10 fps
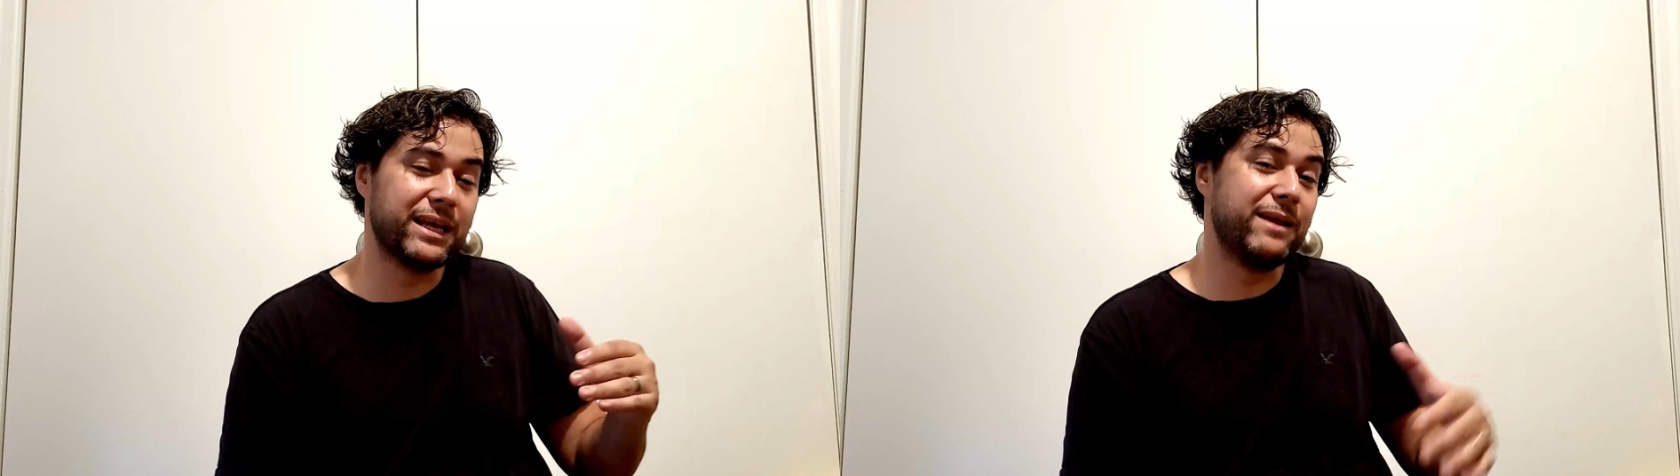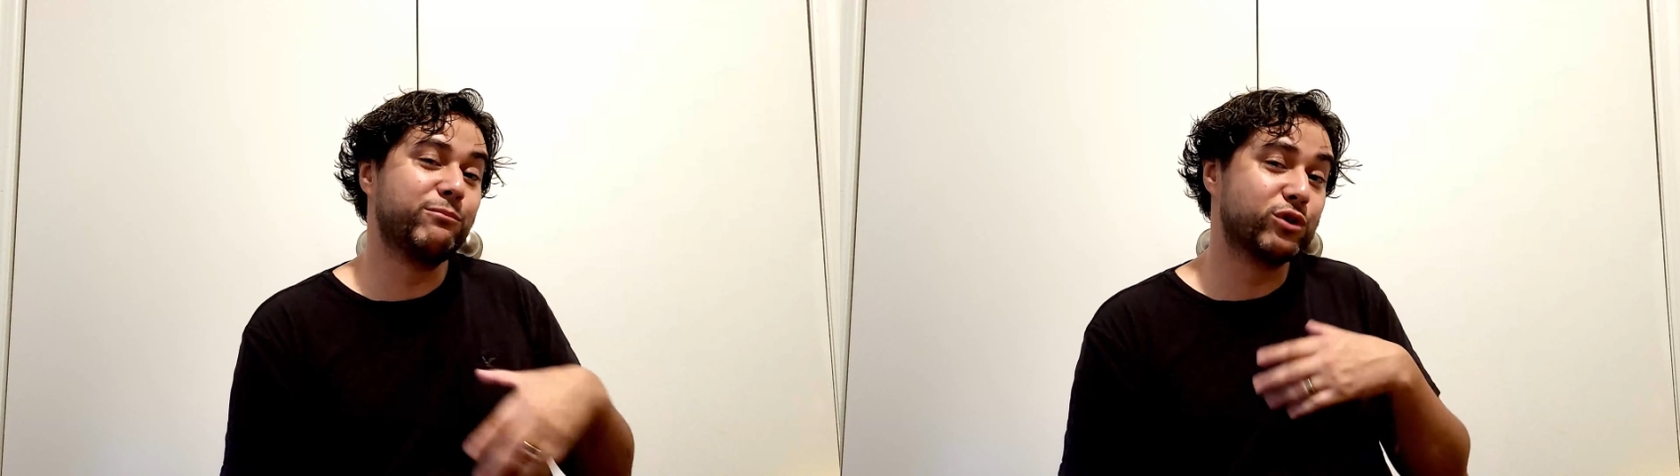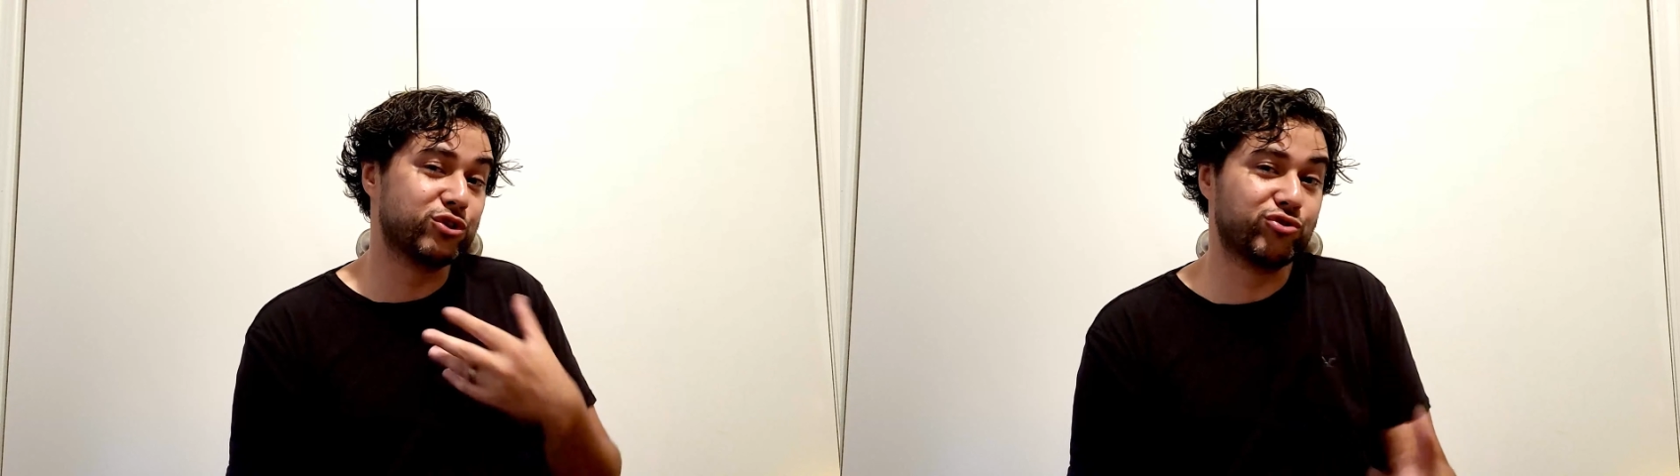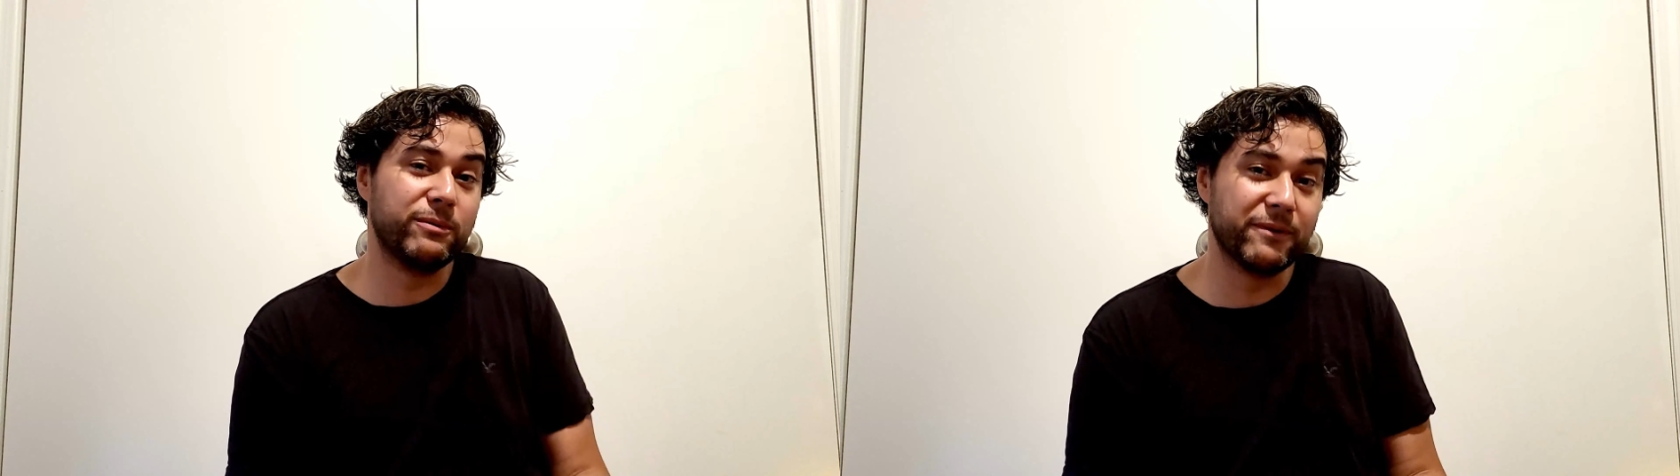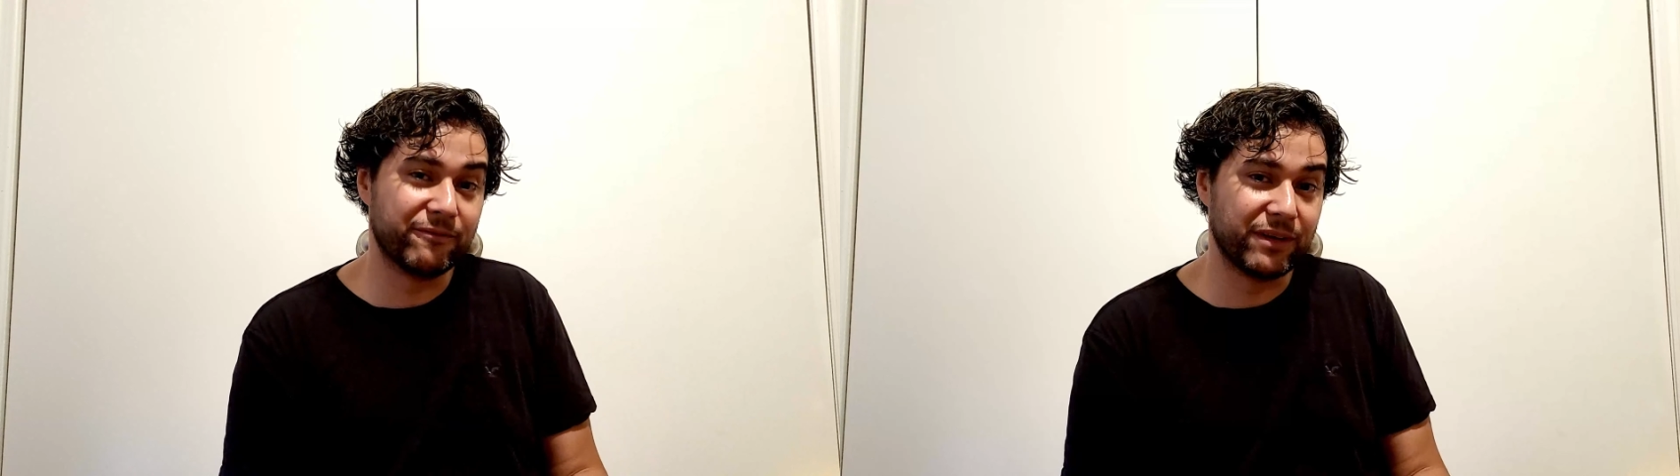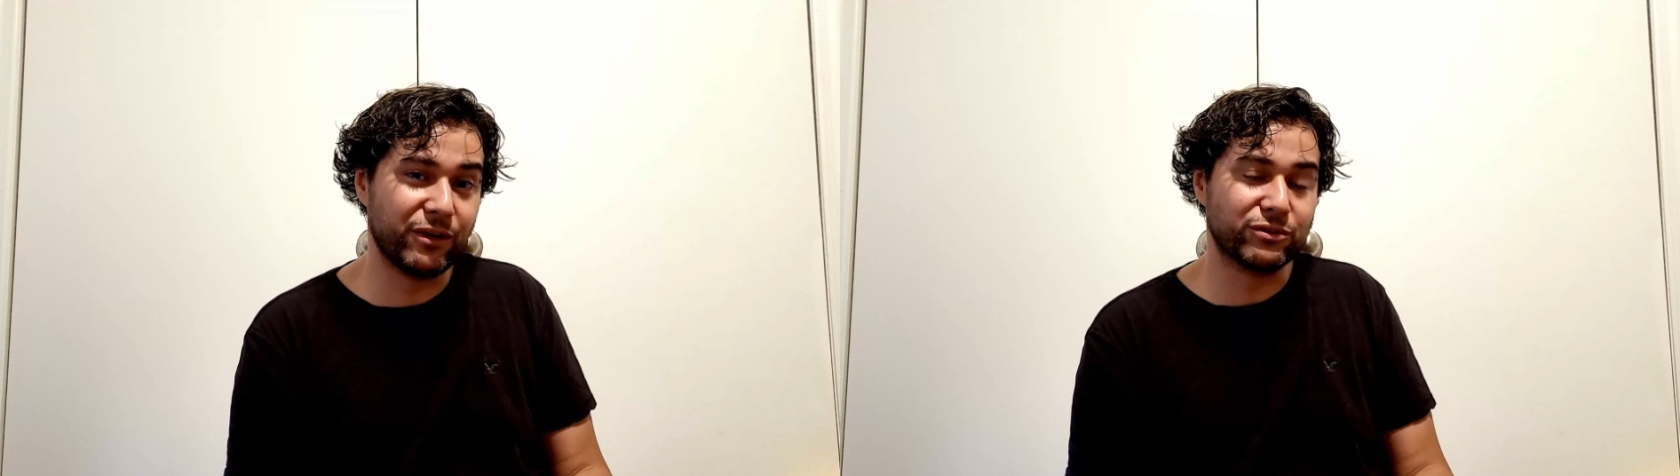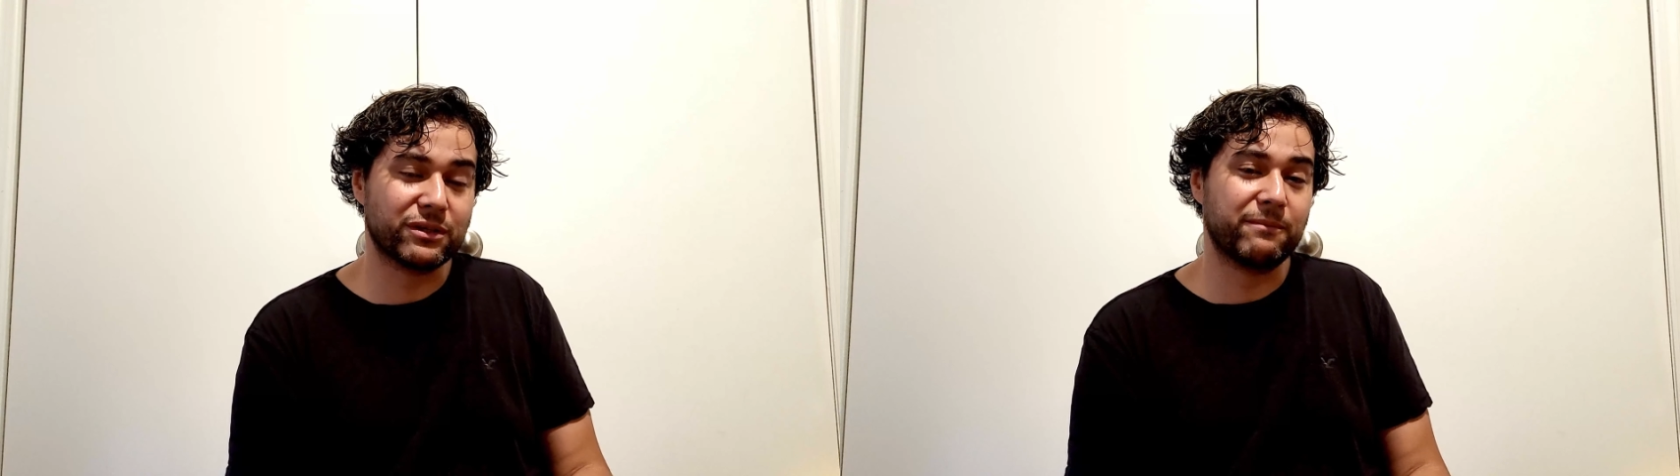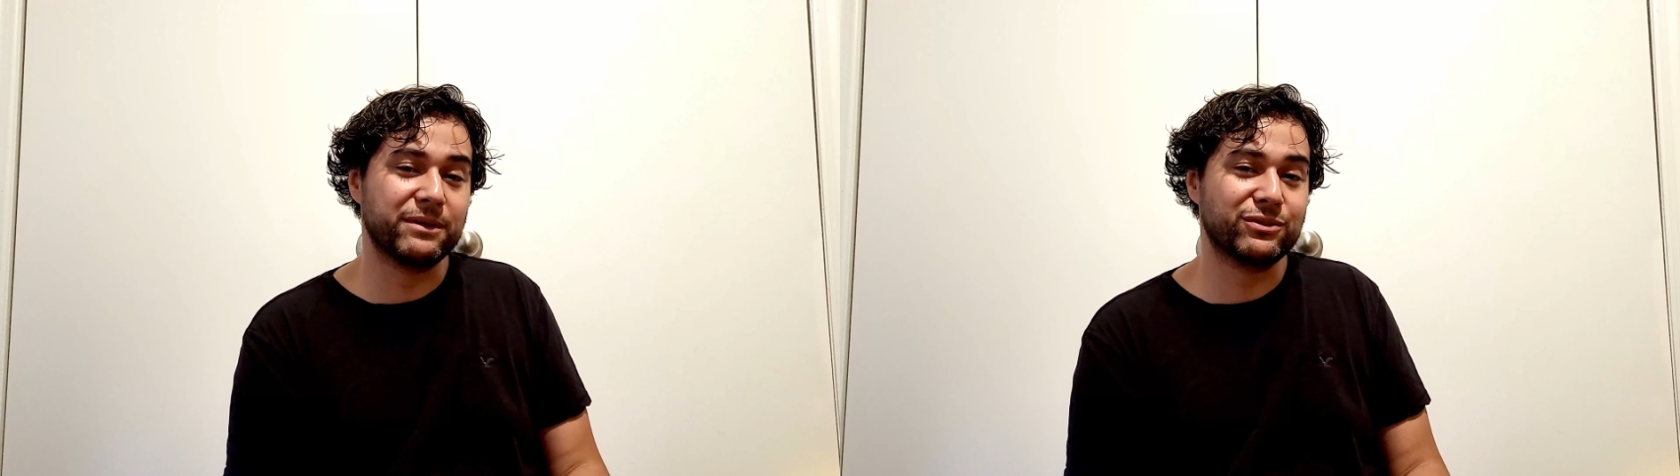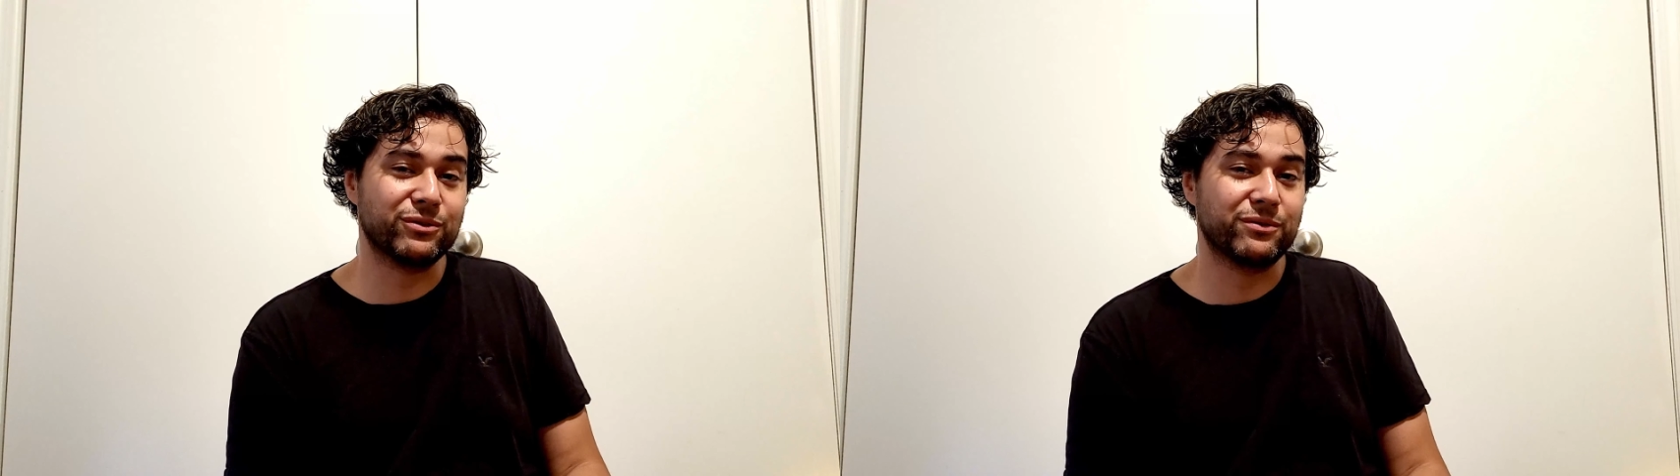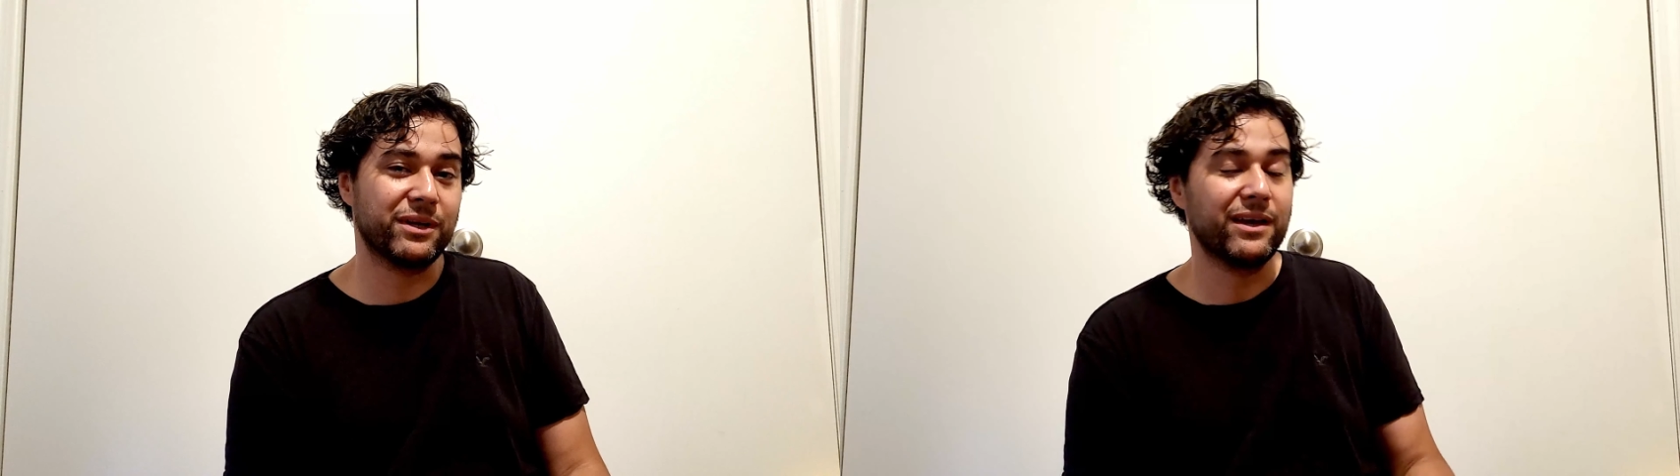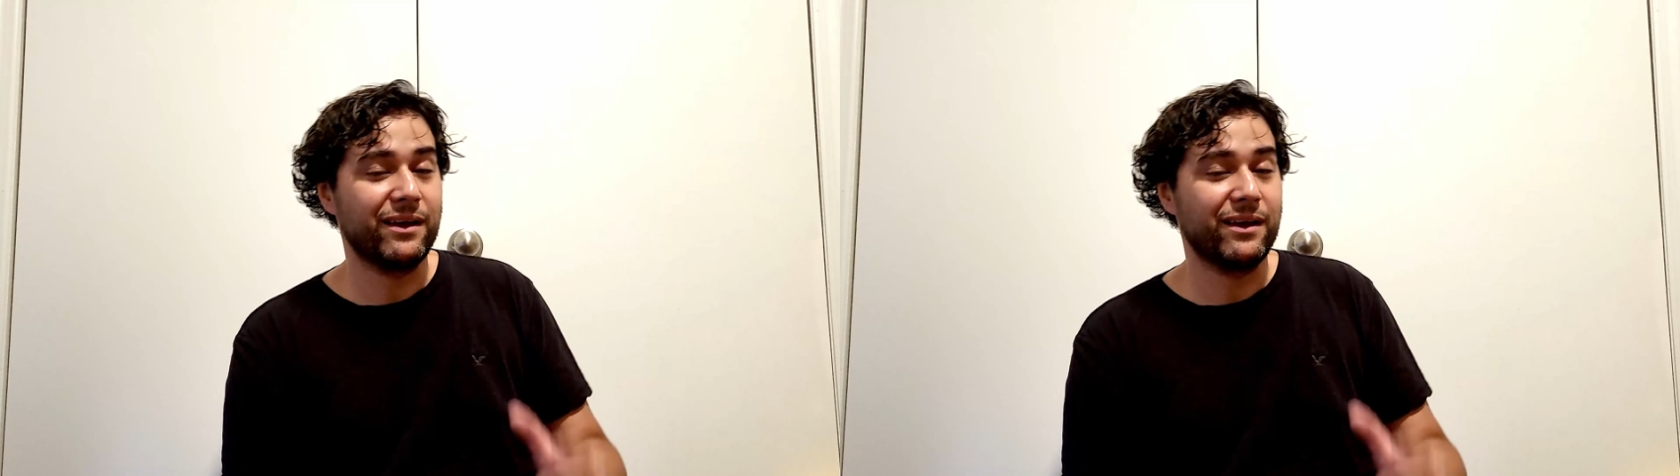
and more streaming videos coming soon.